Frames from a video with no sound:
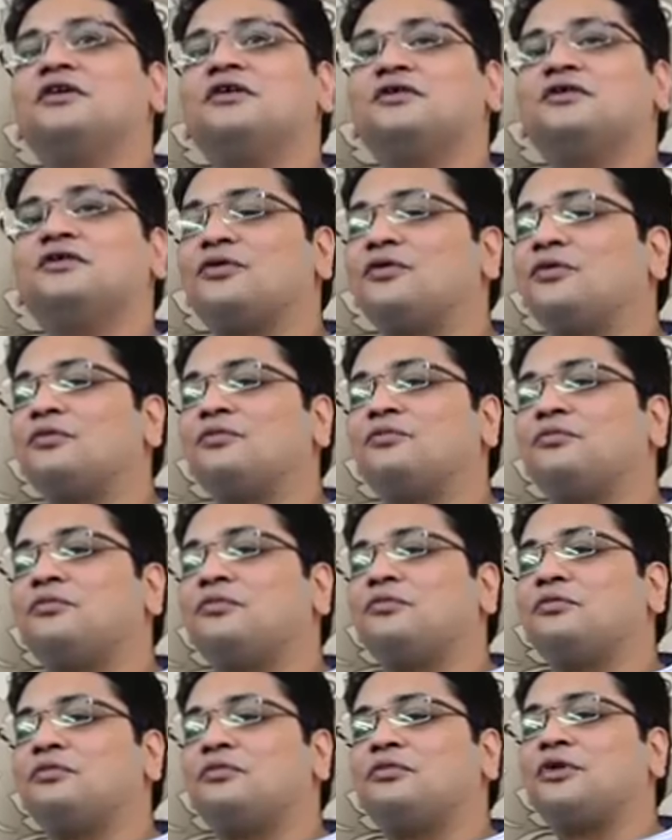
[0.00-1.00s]
So,
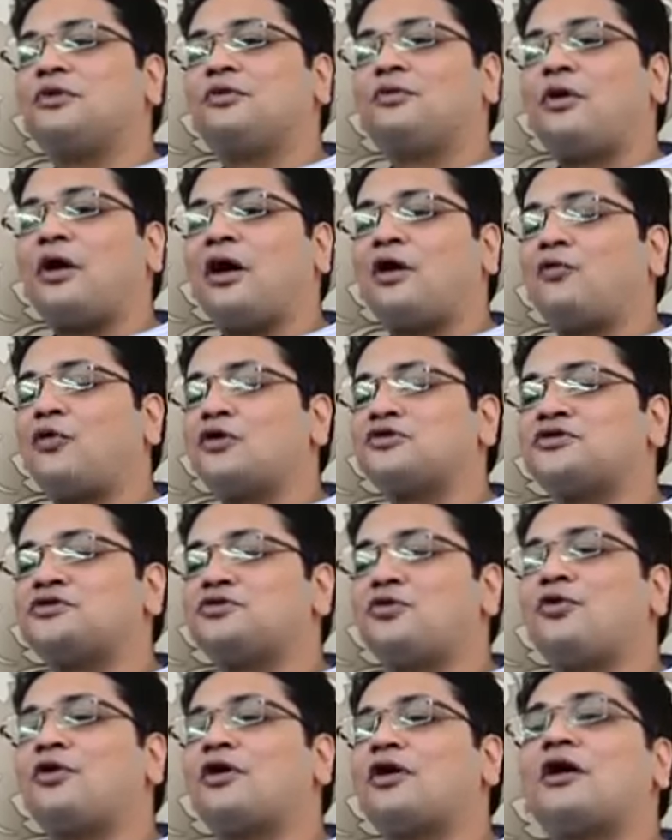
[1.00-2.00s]
our watches
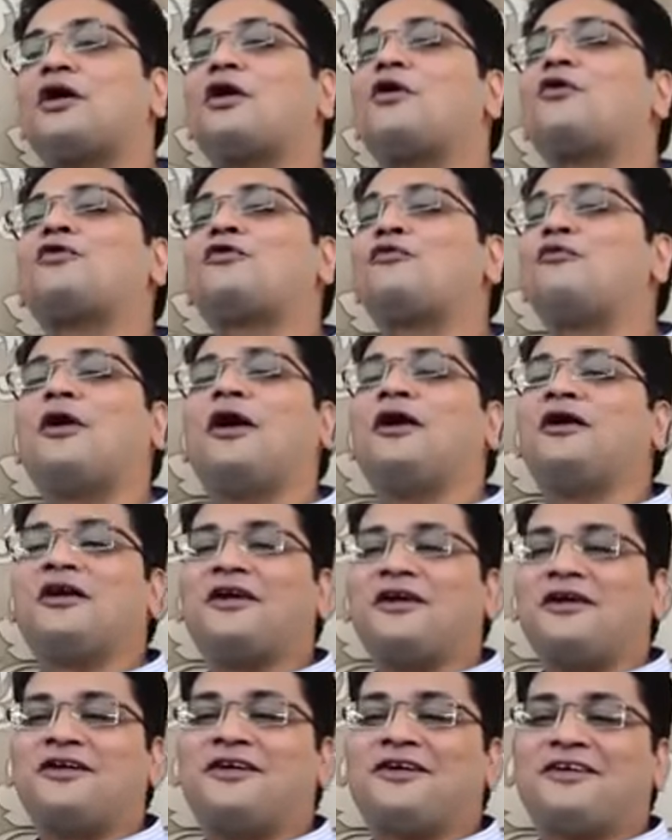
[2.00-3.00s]
don't run out of battery.
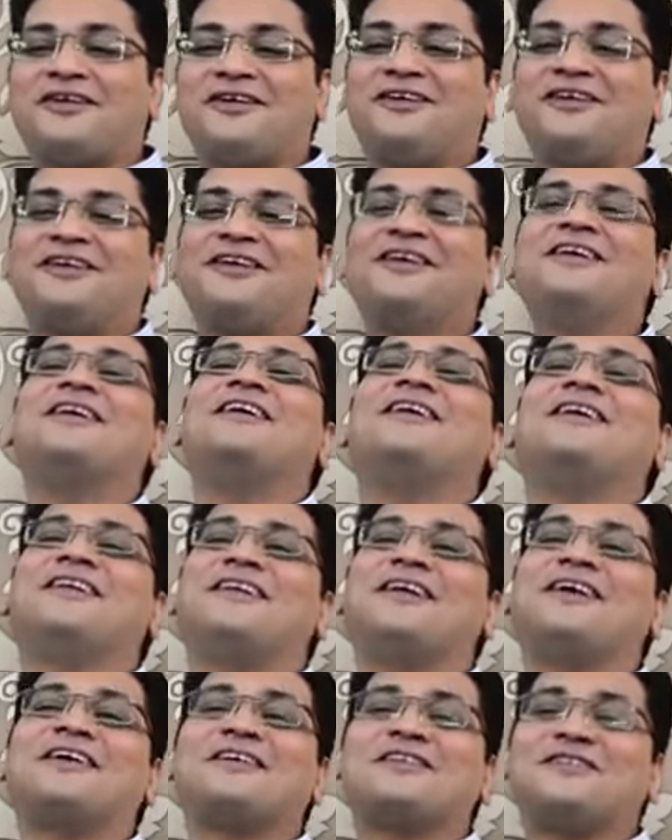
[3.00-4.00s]

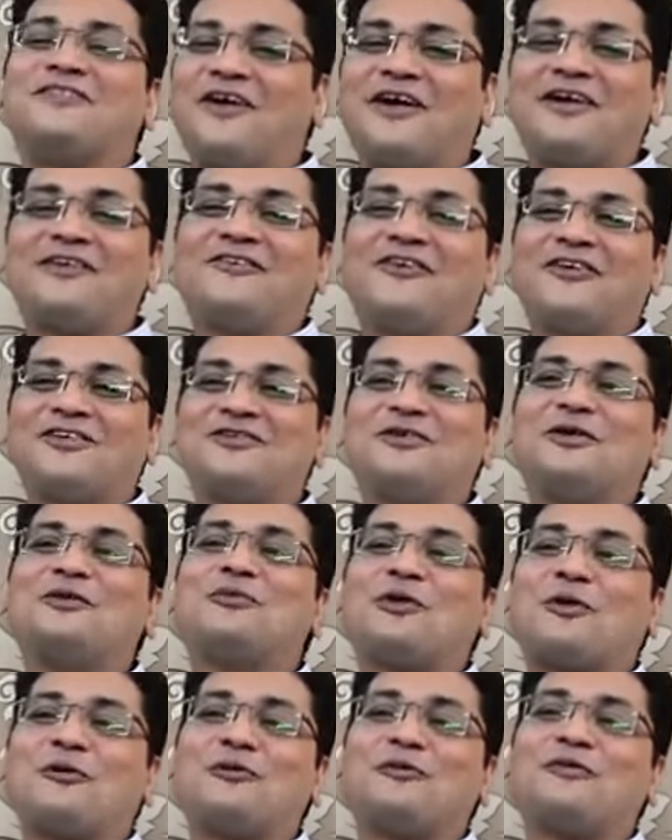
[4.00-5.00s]
Like a smart watch will
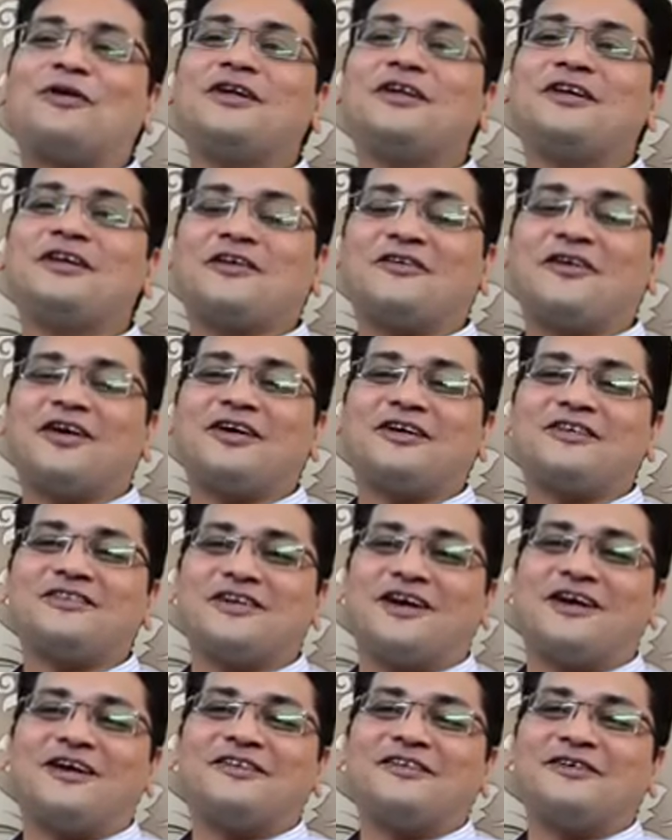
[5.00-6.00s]
probably require a
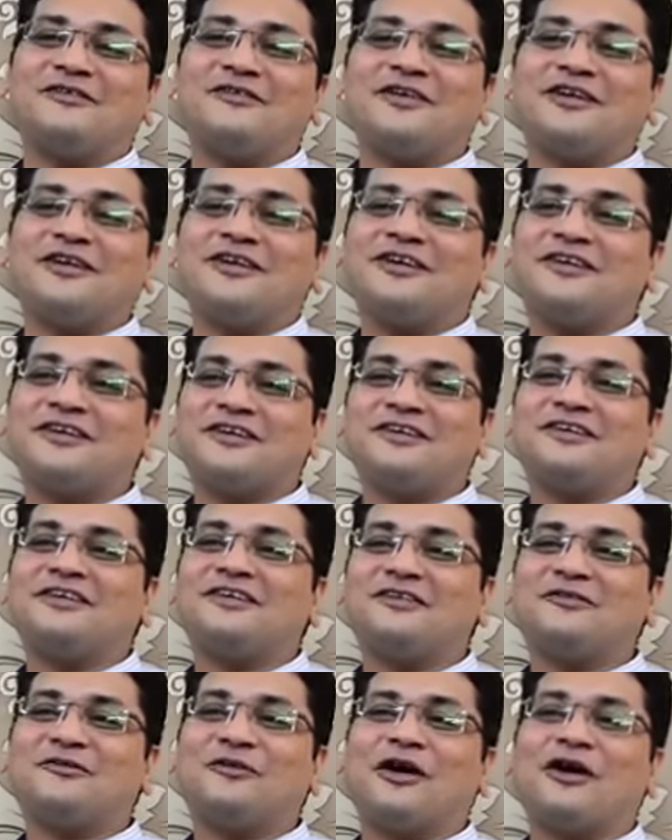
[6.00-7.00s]
charge every
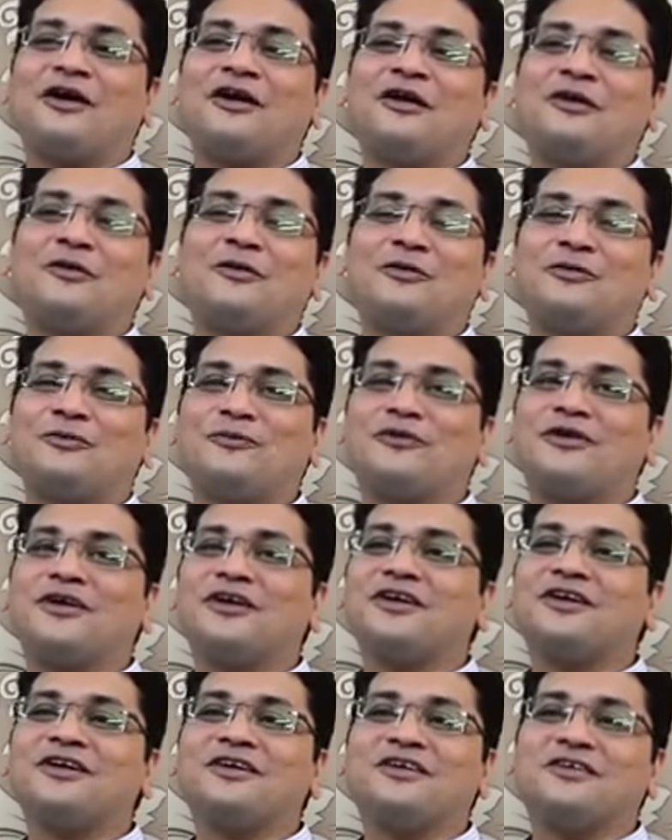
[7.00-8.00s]
1 day or 2 day.
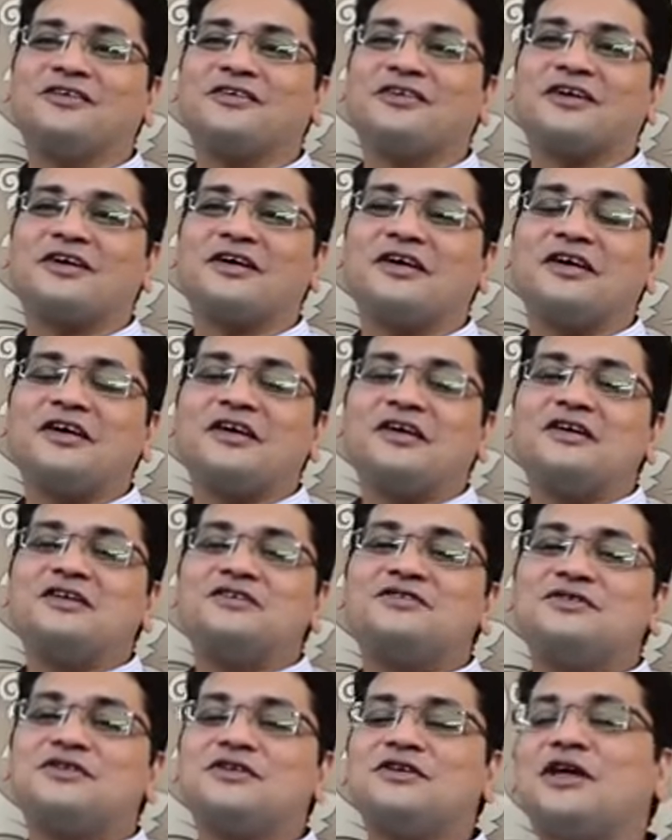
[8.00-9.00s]
Okay. So
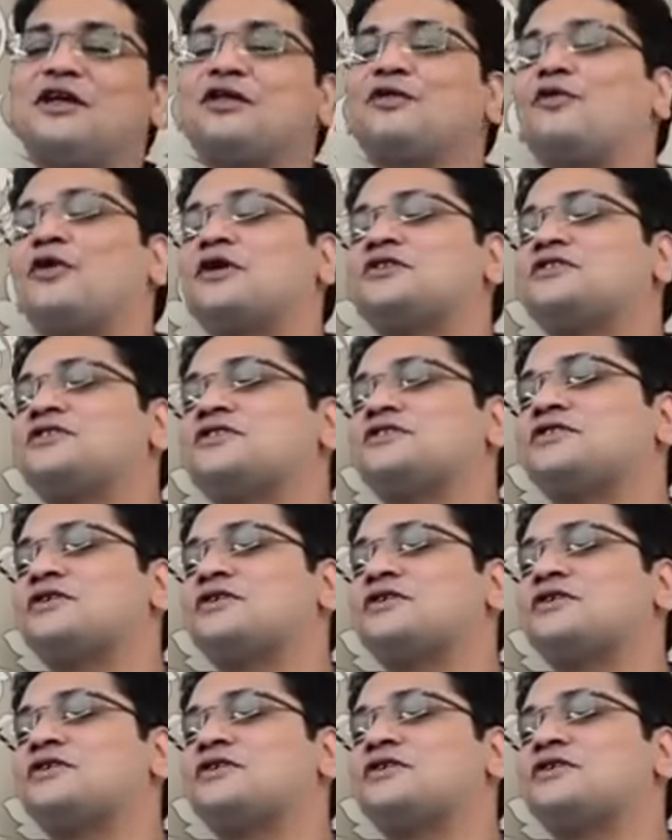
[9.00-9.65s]
these are the watches,